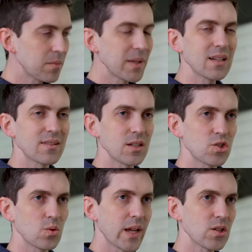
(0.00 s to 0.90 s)
I could be in a
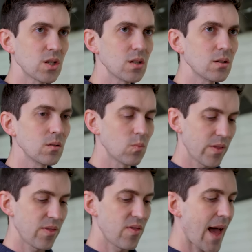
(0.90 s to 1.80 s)
situation
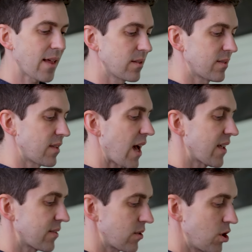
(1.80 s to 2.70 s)
with that
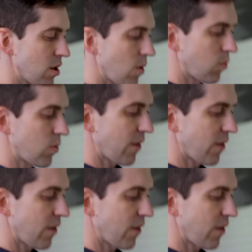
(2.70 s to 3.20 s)
size, you know,